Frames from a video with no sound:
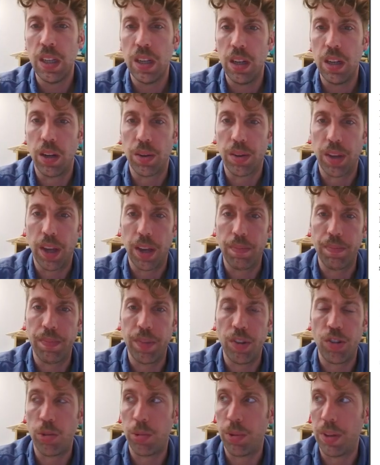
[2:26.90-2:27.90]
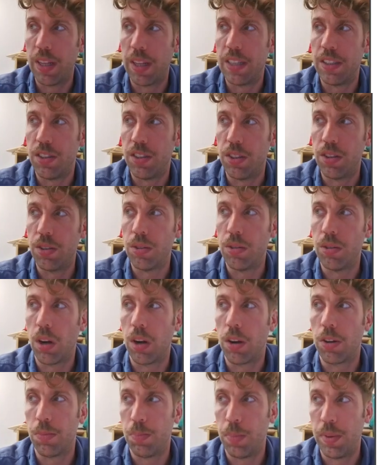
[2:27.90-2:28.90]
Okay, it should relate to
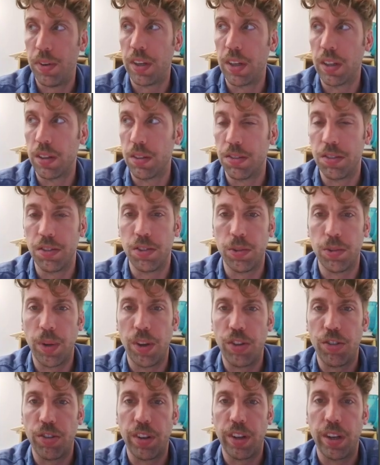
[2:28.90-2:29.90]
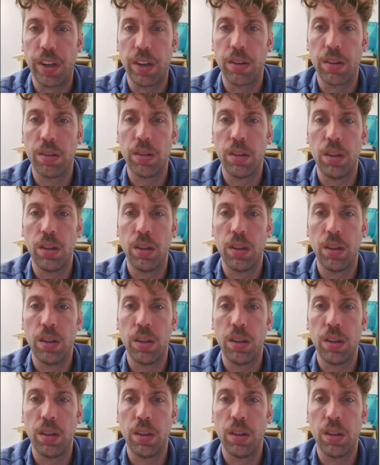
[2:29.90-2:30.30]
our particular situation here.